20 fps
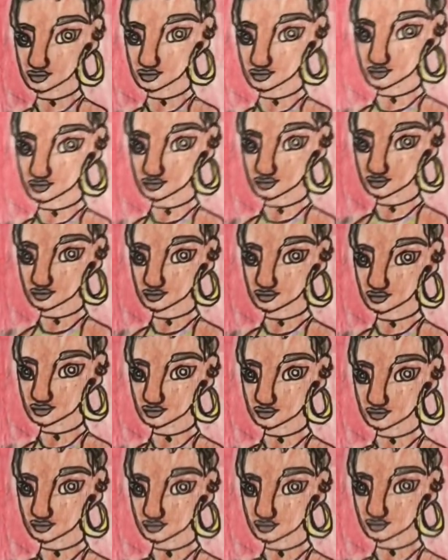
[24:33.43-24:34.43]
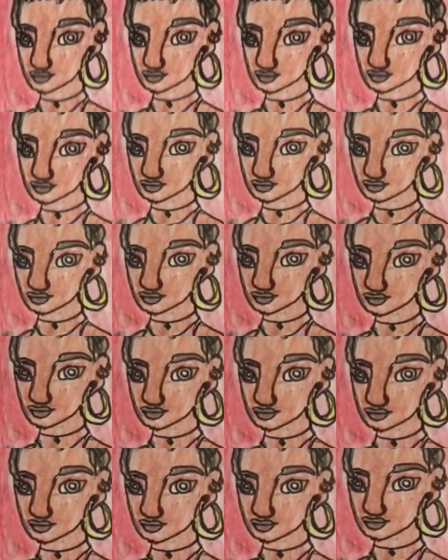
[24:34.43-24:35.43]
I looked at my tablet
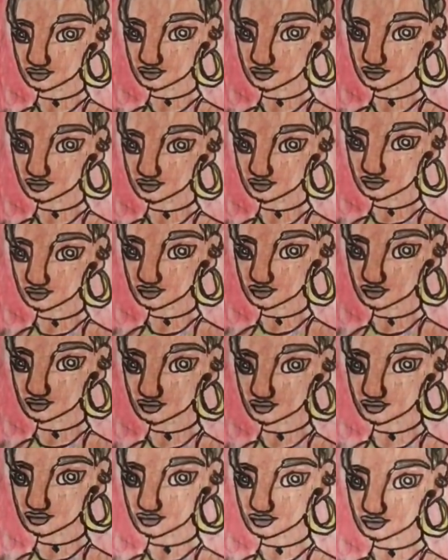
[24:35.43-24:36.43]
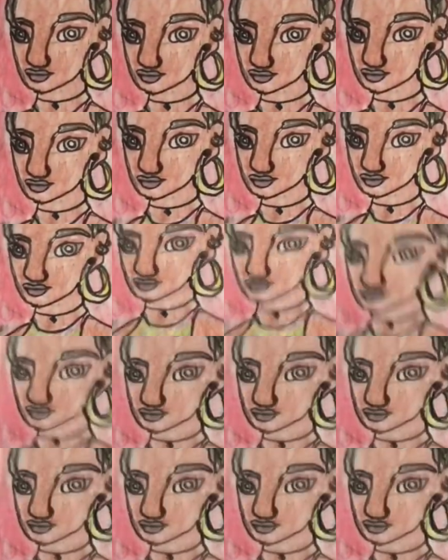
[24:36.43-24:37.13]
and I was like, oh my gosh,